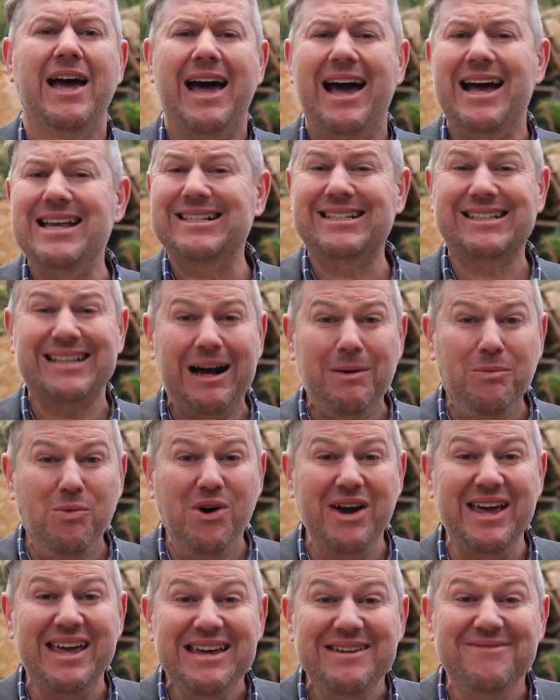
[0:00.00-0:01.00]
as some
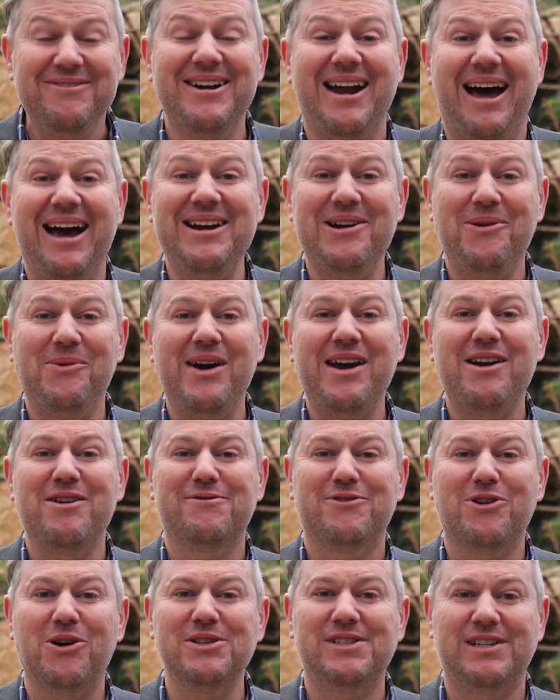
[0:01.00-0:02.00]
were even unaware
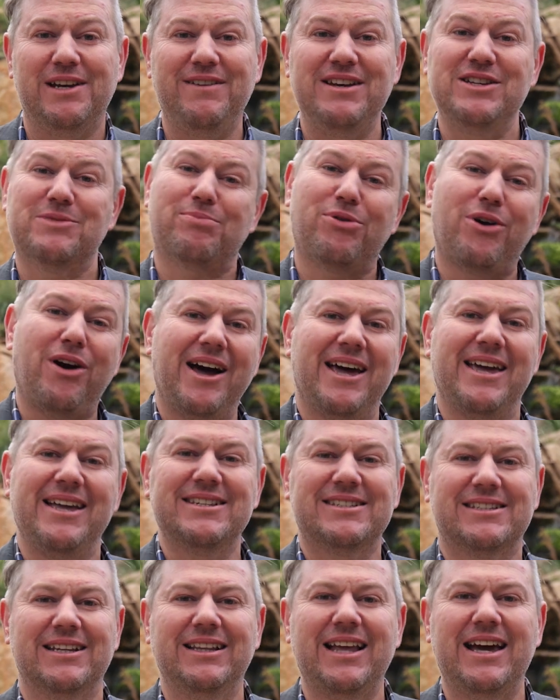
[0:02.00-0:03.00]
of God TV's prior
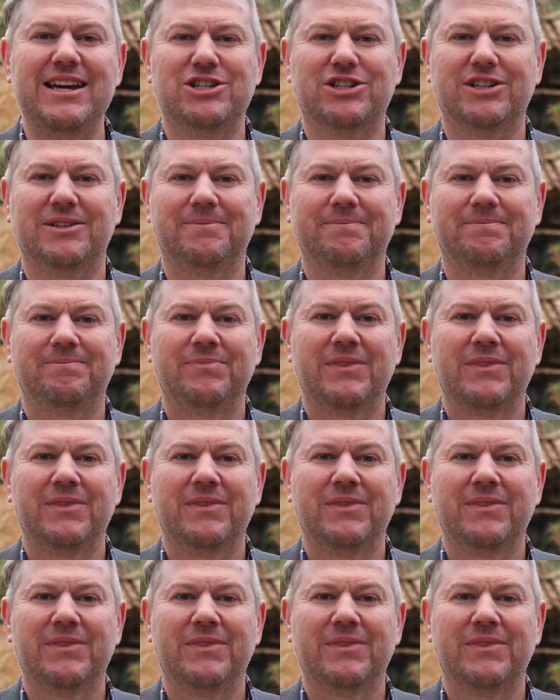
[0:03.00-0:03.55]
installation.